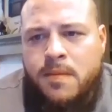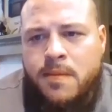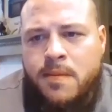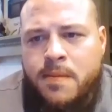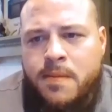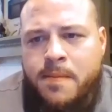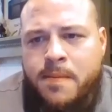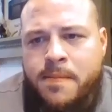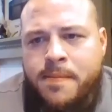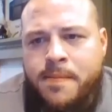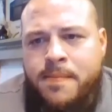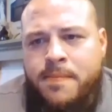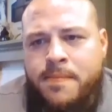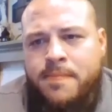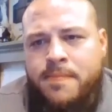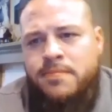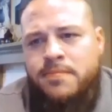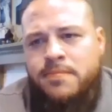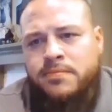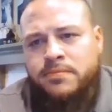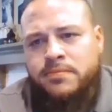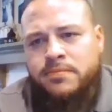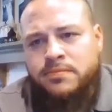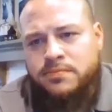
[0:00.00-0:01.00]

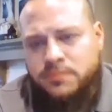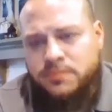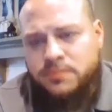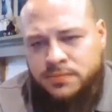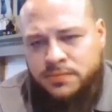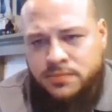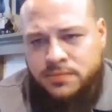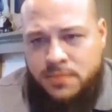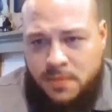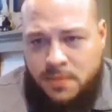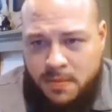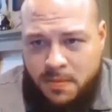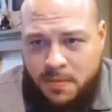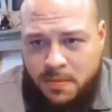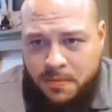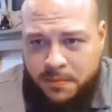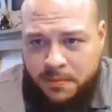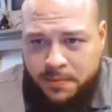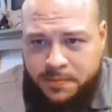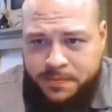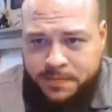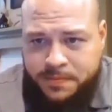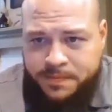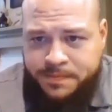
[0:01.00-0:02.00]

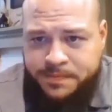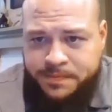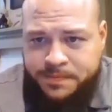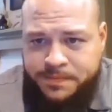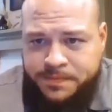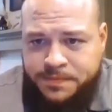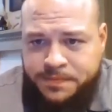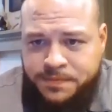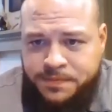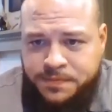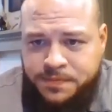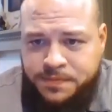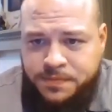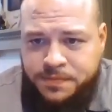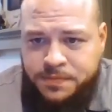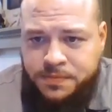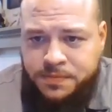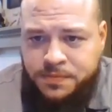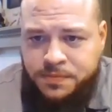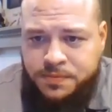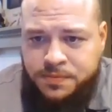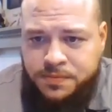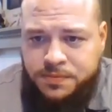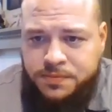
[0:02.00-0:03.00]

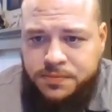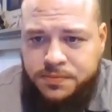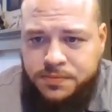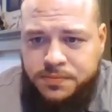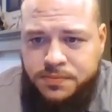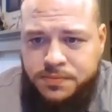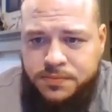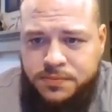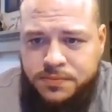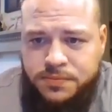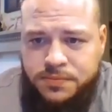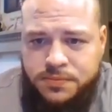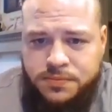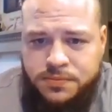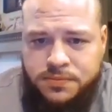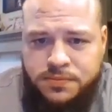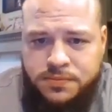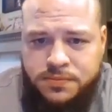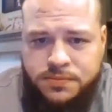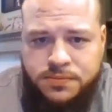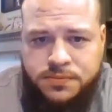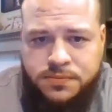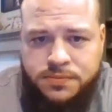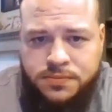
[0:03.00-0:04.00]

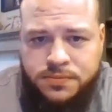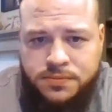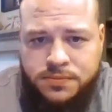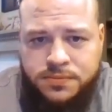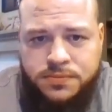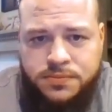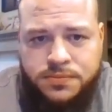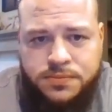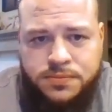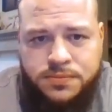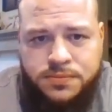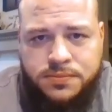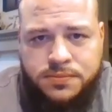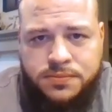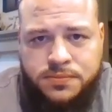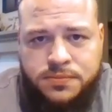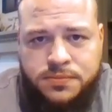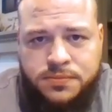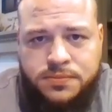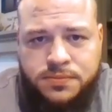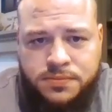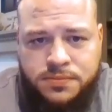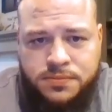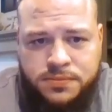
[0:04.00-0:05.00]

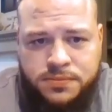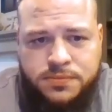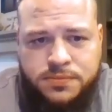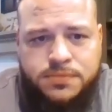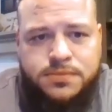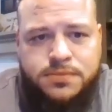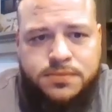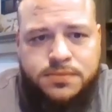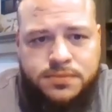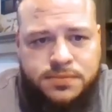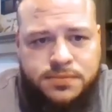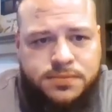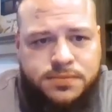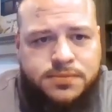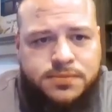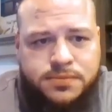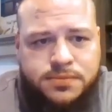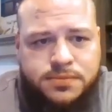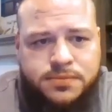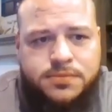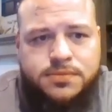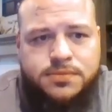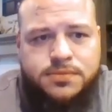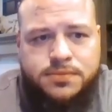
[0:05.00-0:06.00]

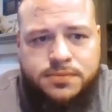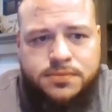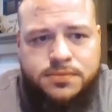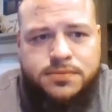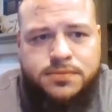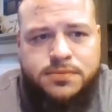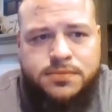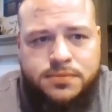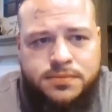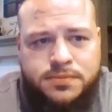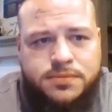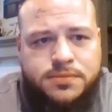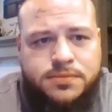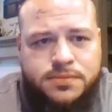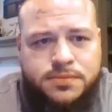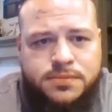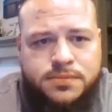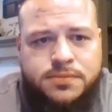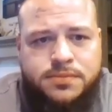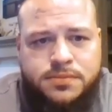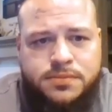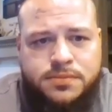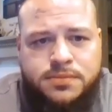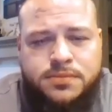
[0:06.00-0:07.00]

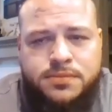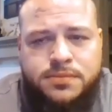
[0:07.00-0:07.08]
The person shown says nothing.